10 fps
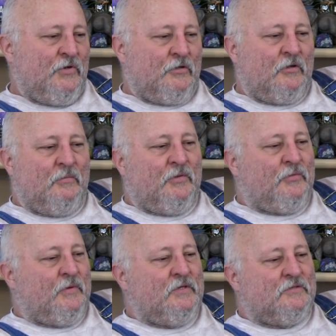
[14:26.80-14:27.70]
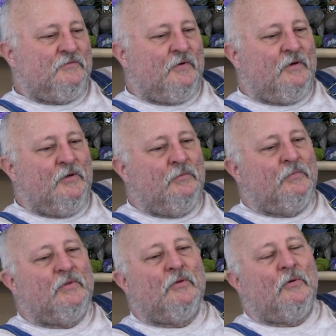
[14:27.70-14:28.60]
book number three is very,
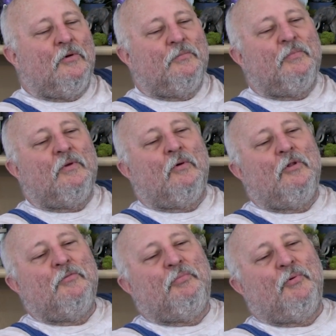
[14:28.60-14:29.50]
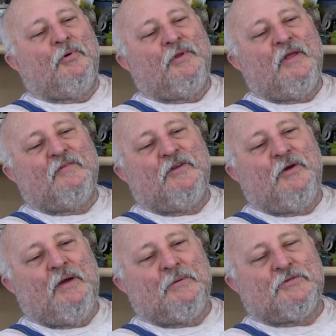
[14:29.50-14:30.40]
they're all, all important. You have to
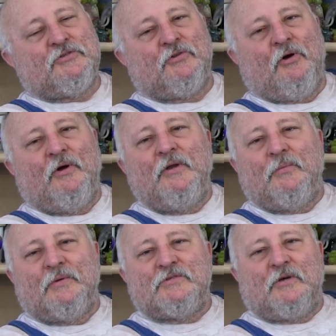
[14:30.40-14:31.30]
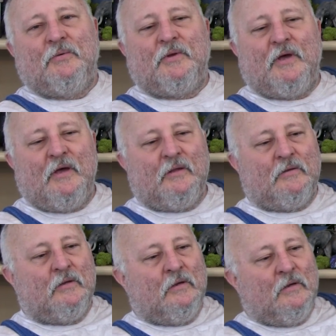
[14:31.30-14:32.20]
know how it started, what's going
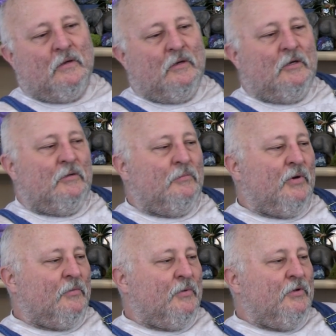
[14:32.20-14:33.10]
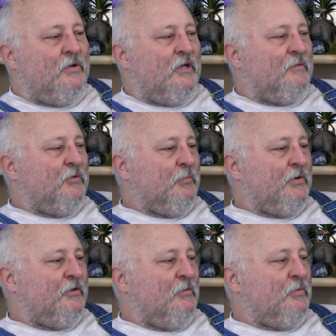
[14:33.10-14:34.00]
on. But when you get up to
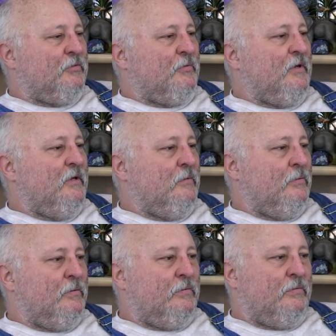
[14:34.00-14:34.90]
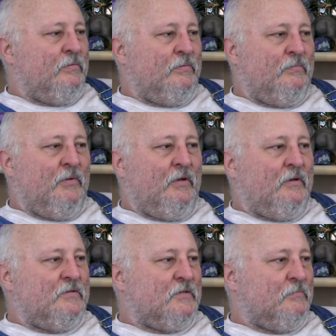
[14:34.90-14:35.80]
book number three, man,
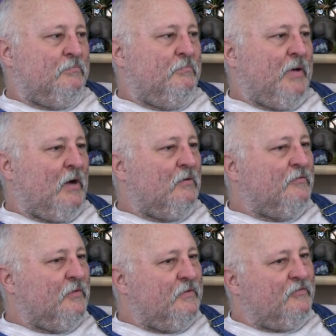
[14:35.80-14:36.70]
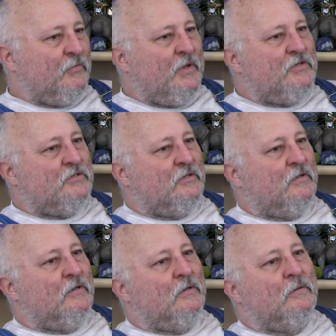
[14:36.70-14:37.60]
there's a powerful information
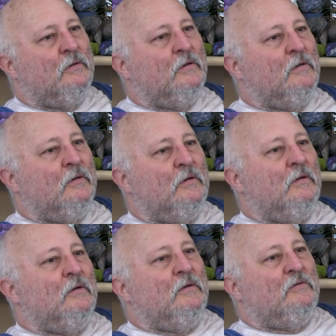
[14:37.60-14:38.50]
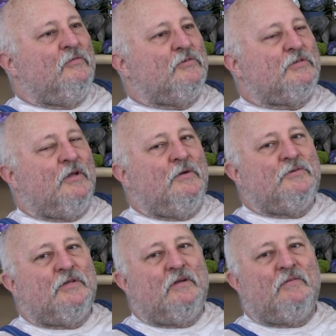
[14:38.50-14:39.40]
in there for
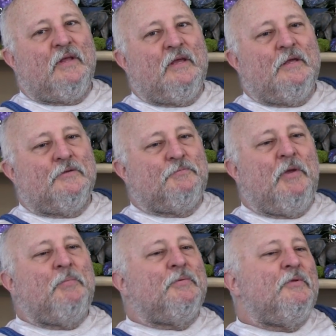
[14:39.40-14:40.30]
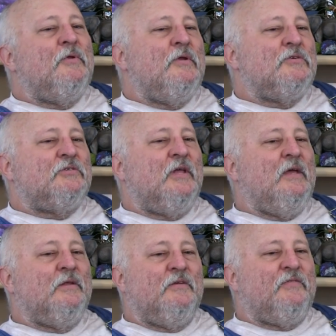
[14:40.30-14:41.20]
stones and everything else. People don't
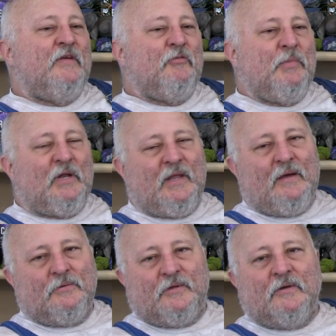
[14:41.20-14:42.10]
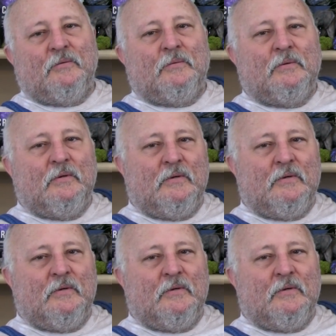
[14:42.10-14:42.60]
understand. You've never been allowed to.